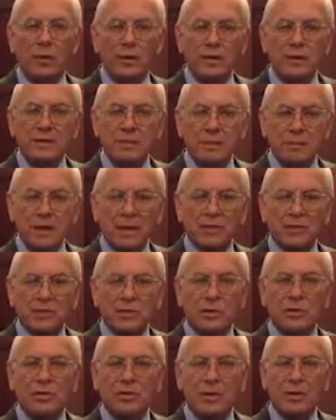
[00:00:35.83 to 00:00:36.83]
We need to make
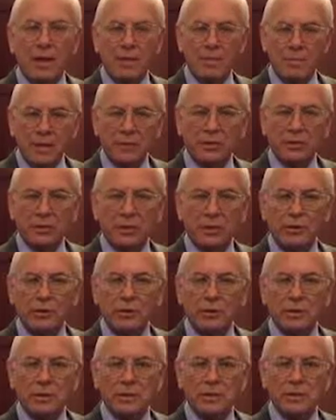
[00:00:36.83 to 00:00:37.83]
certain that mental
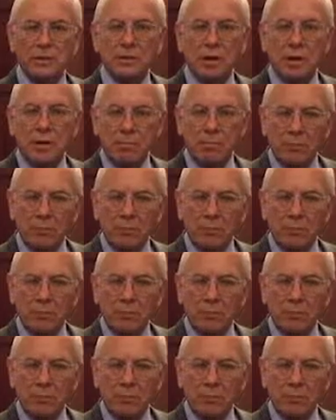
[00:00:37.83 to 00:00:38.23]
illness,